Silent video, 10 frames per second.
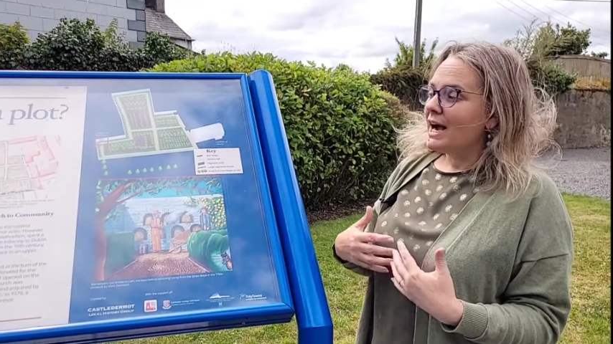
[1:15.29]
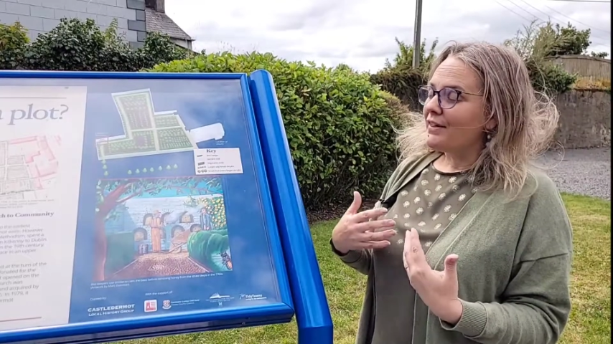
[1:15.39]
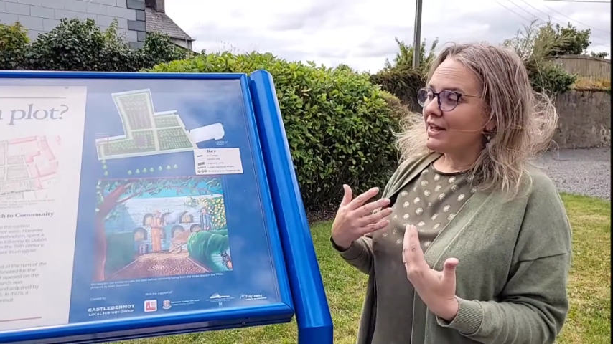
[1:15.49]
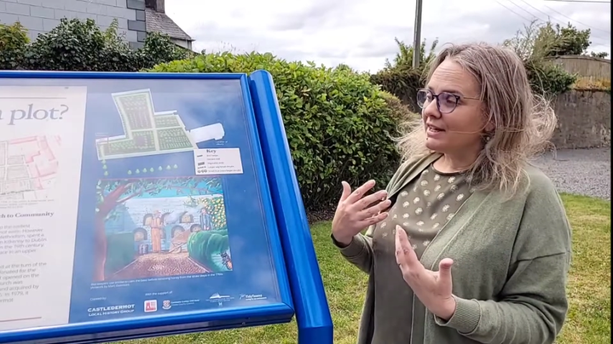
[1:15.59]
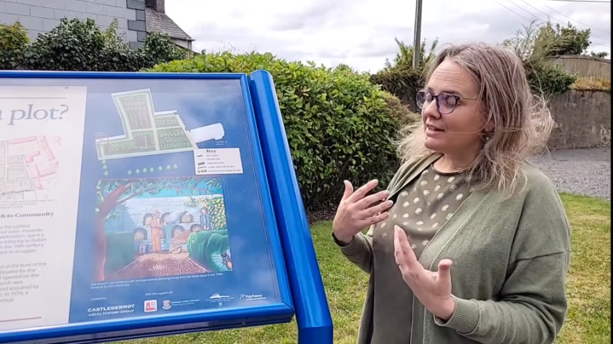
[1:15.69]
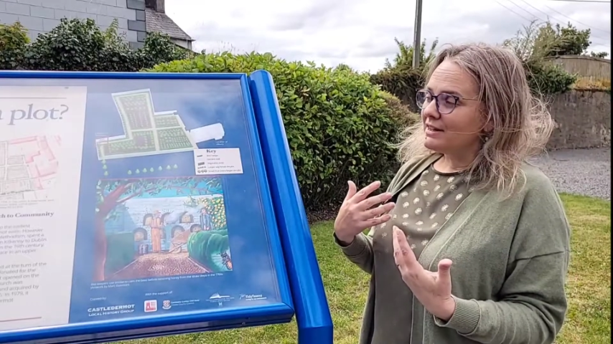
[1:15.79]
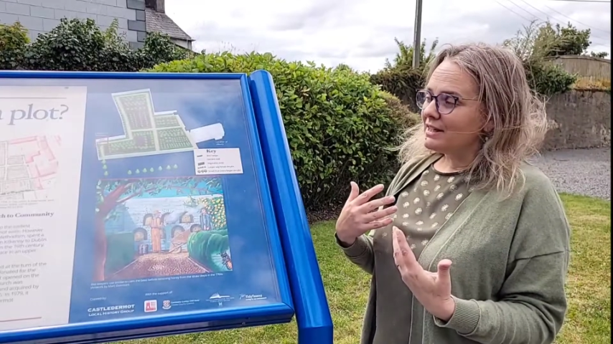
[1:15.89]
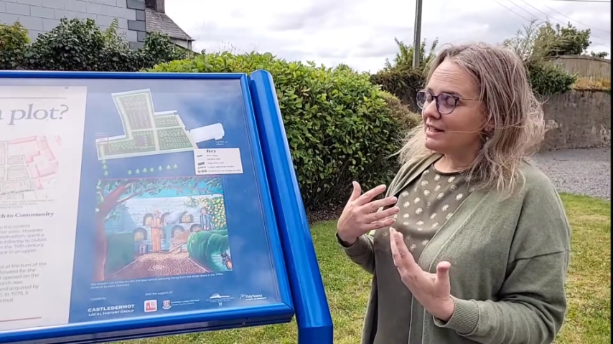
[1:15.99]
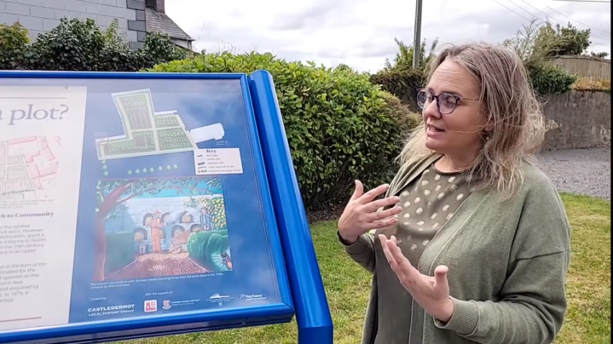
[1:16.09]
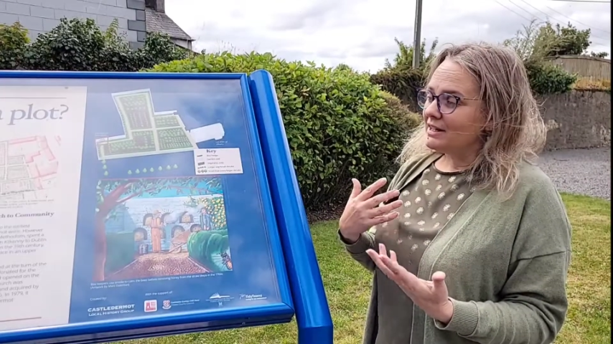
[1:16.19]
And then in
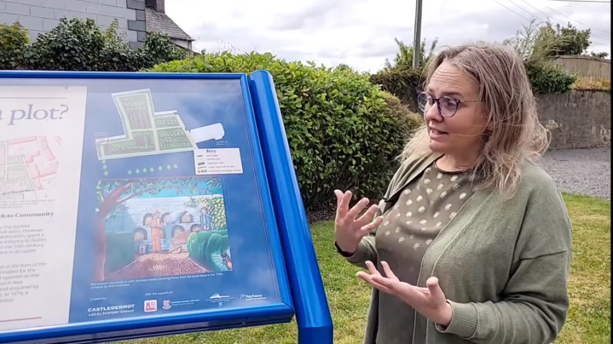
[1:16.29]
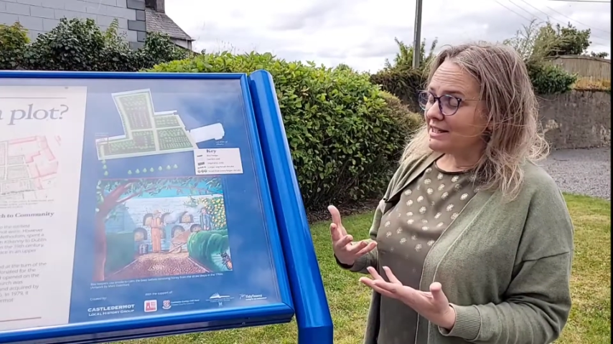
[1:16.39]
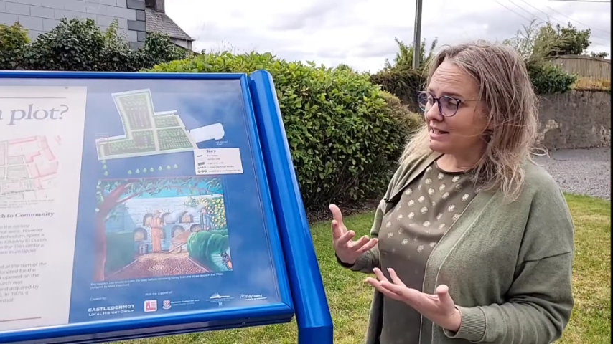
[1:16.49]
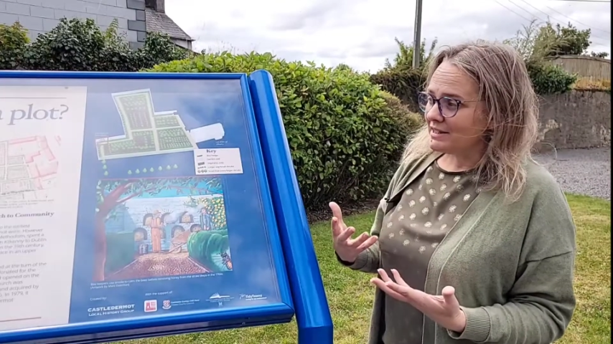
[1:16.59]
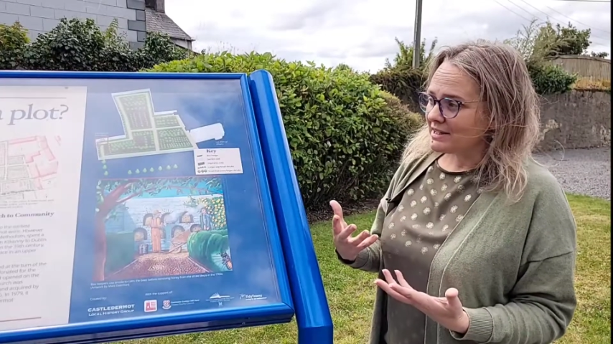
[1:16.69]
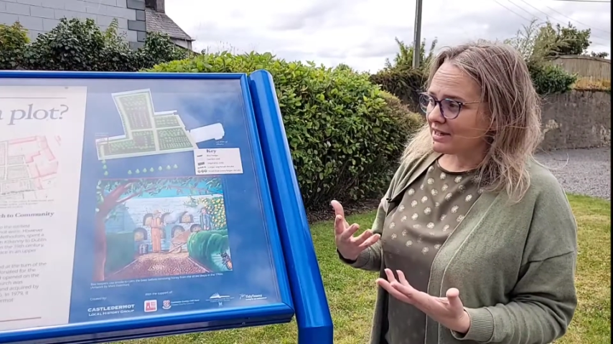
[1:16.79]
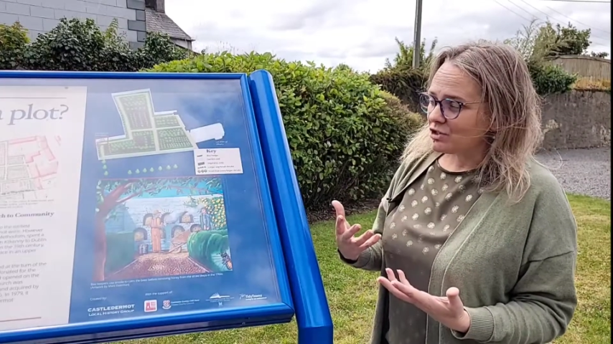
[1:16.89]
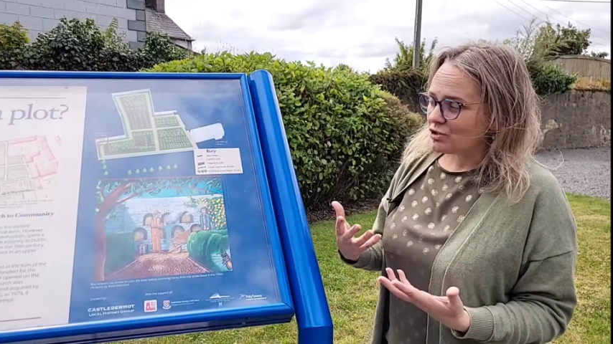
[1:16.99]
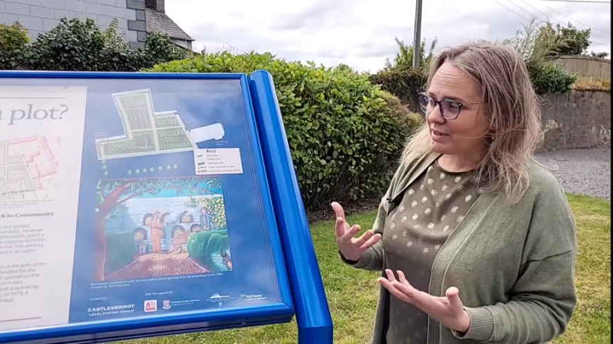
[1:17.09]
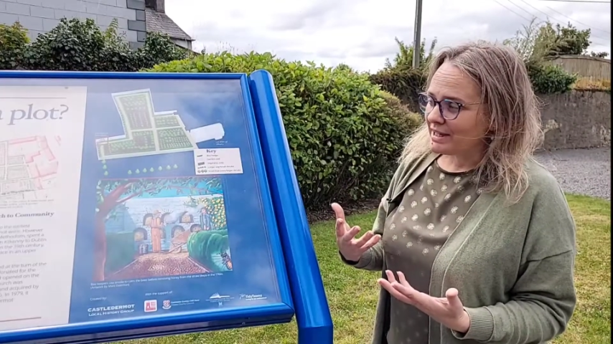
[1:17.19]
the 19th
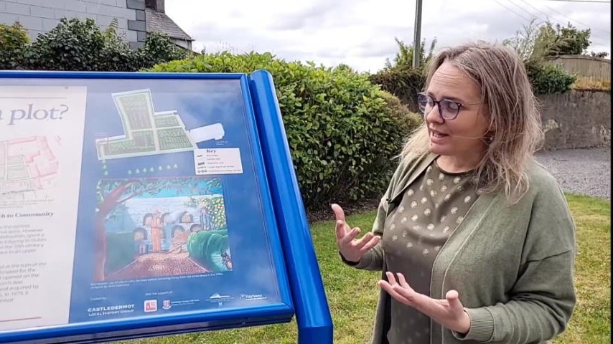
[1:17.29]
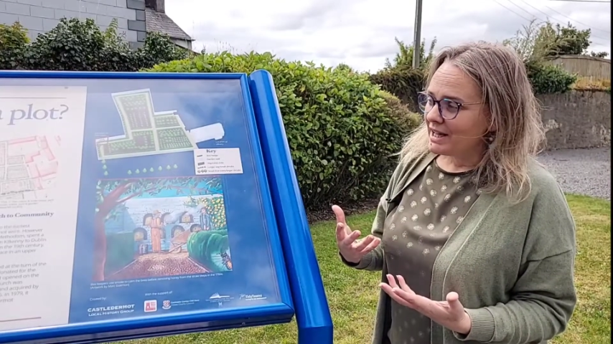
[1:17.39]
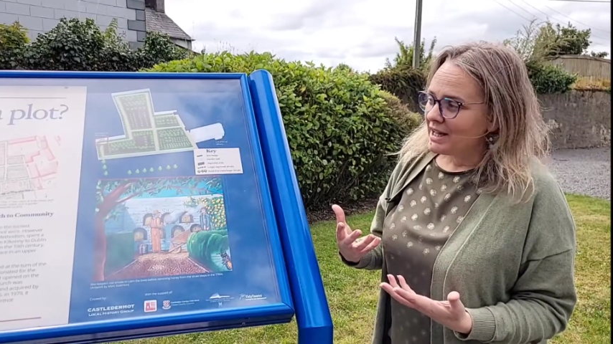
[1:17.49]
century,